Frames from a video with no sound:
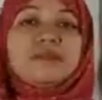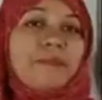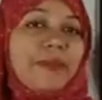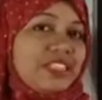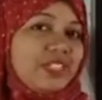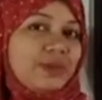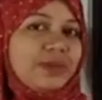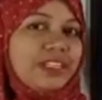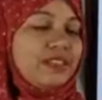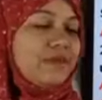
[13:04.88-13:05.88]
matched
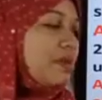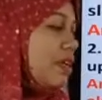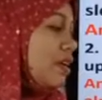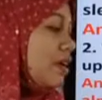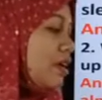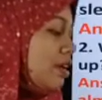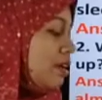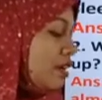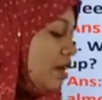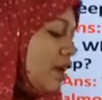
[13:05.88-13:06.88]
with me.
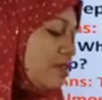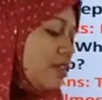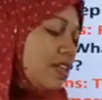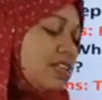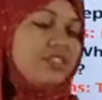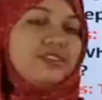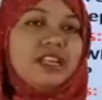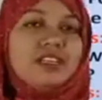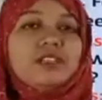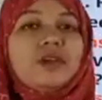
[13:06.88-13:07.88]
Now, dear
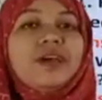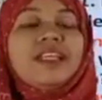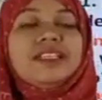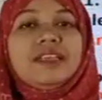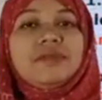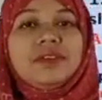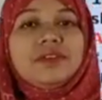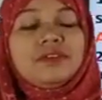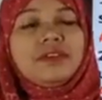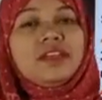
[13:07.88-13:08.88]
students, what have
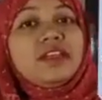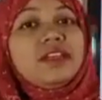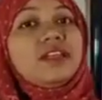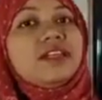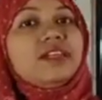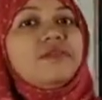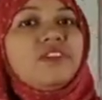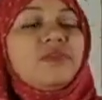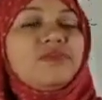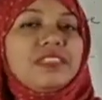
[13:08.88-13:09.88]
you learned
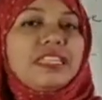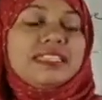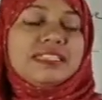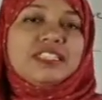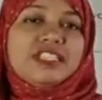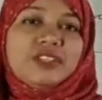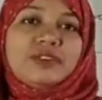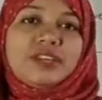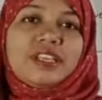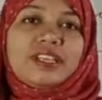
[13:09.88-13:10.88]
from this
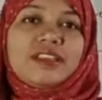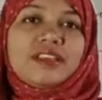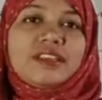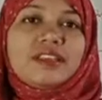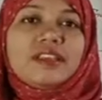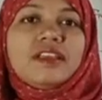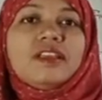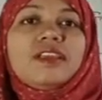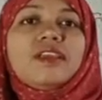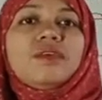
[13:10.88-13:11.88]
story?
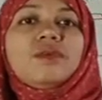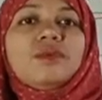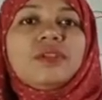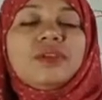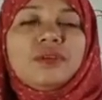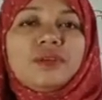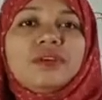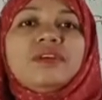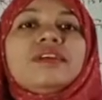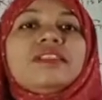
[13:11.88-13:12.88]
We know
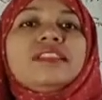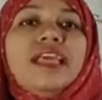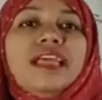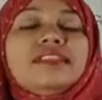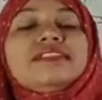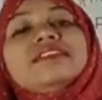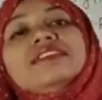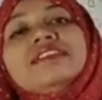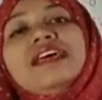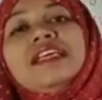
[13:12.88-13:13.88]
that
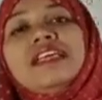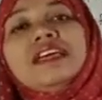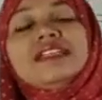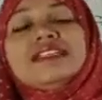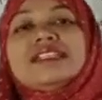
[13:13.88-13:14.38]
the hare and